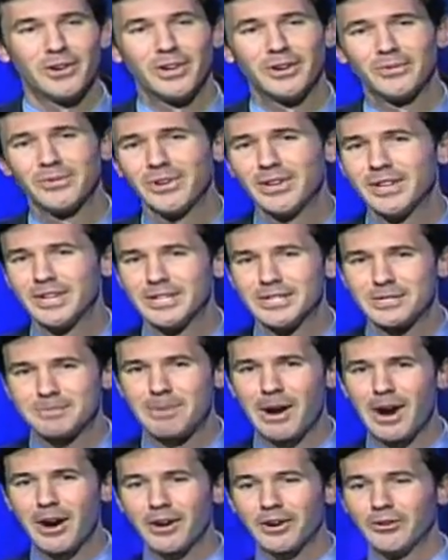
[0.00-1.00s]
and really
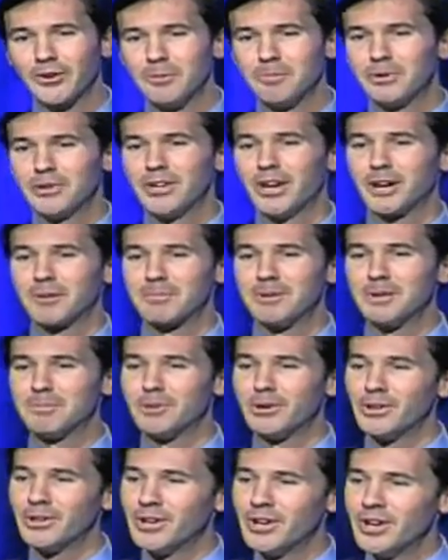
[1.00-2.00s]
inspiring group of young
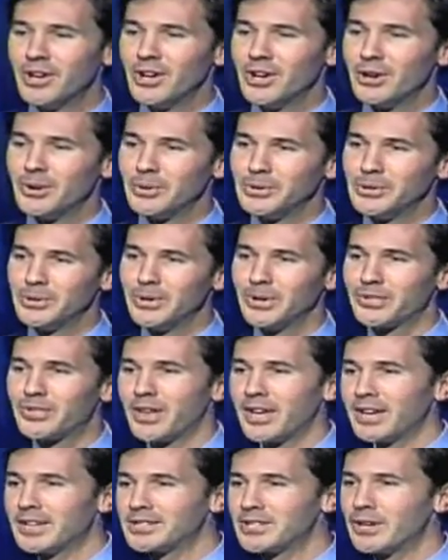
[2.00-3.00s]
people who were doing
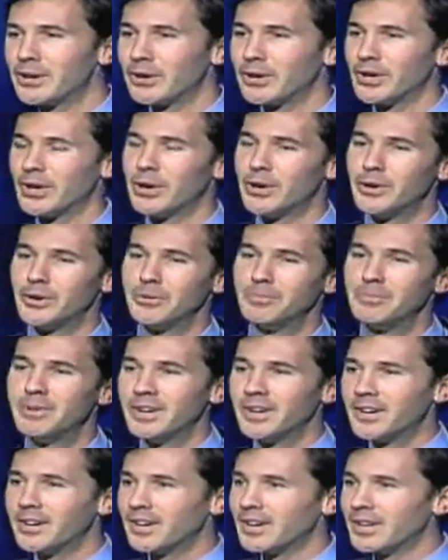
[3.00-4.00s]
things here at home
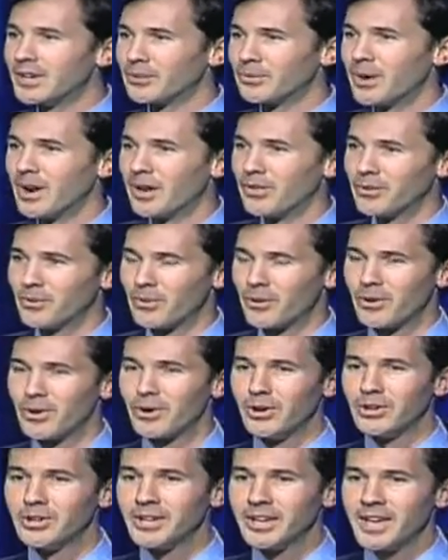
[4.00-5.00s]
and around the
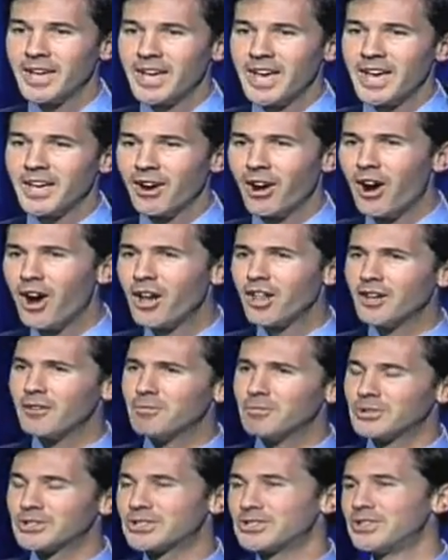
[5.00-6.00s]
world. And all of
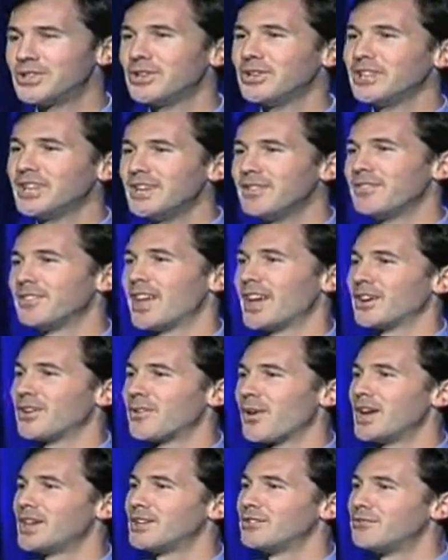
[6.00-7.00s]
them were still living that
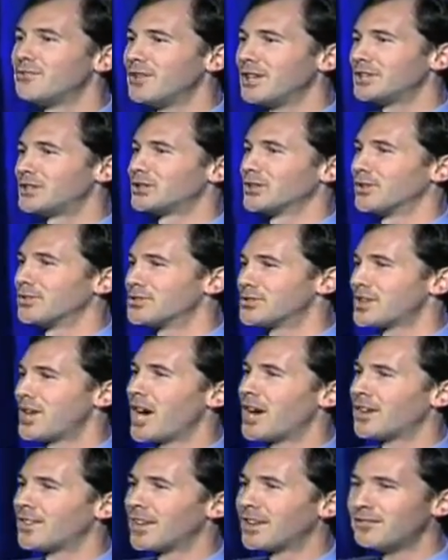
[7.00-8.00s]
great adventure of
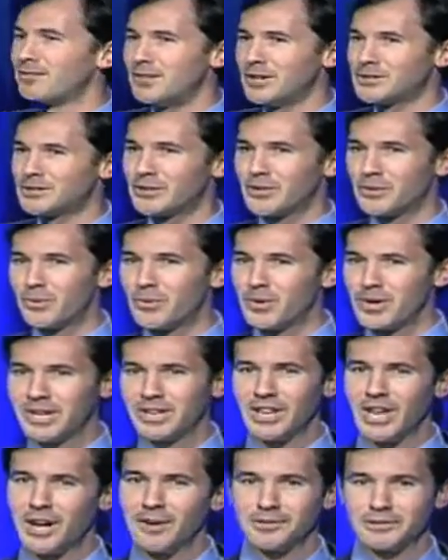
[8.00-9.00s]
scouting, that adventure that we
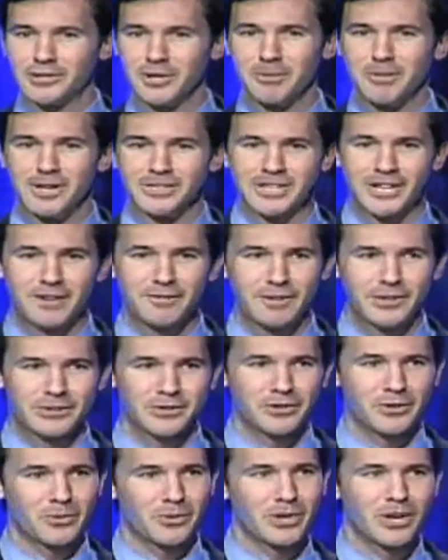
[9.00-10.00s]
love so much, that adventure
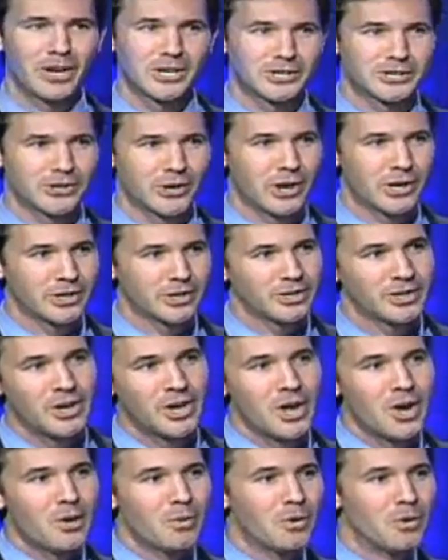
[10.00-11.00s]
that we all started
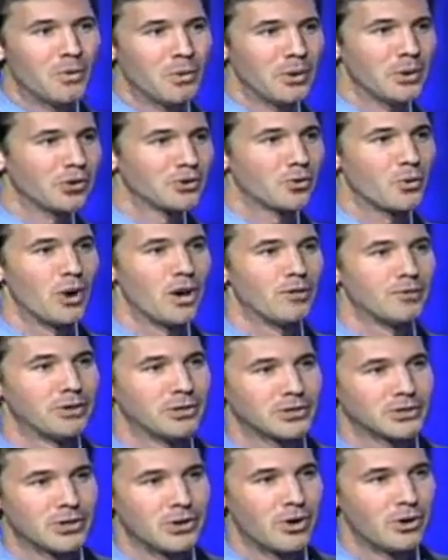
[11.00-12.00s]
when we were 12
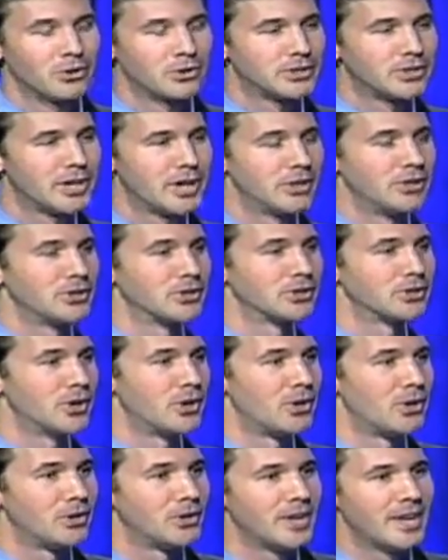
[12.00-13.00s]
years old or 10 years
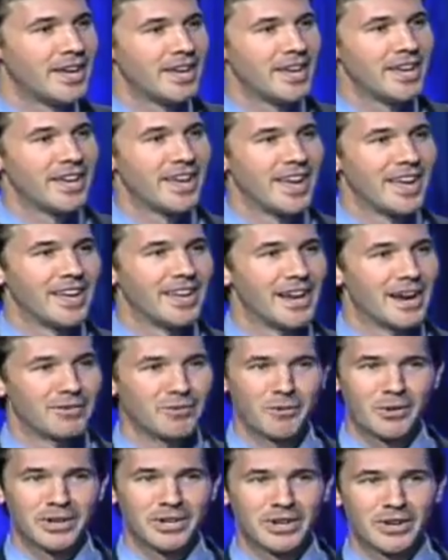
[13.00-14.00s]
old. And
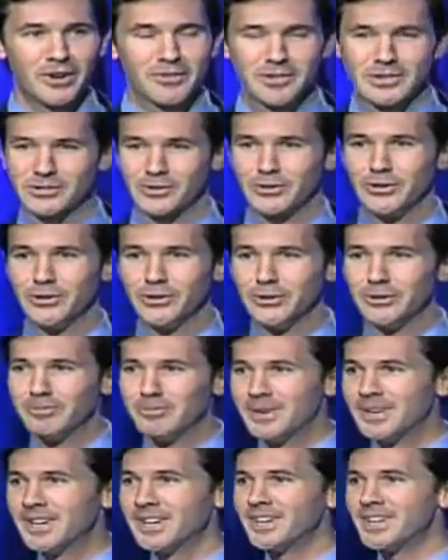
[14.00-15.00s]
everyone here in this room
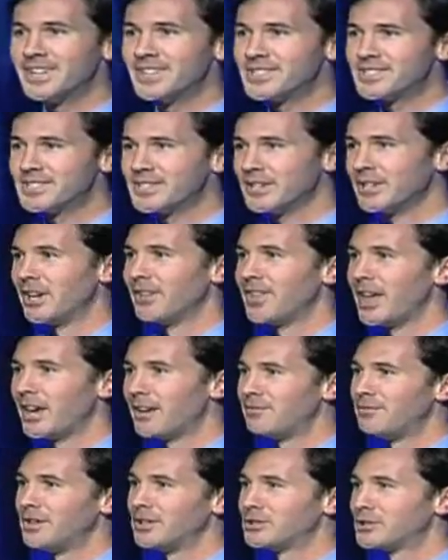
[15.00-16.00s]
is still on that
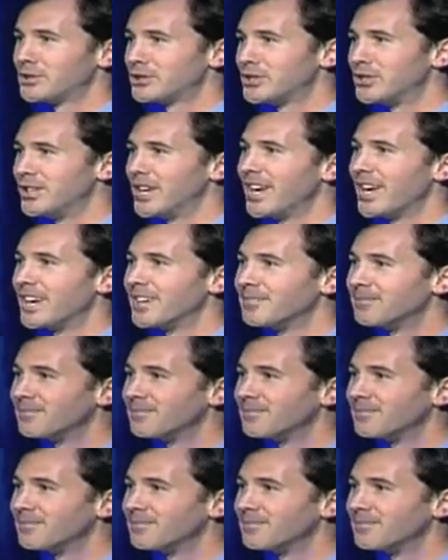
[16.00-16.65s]
adventure today.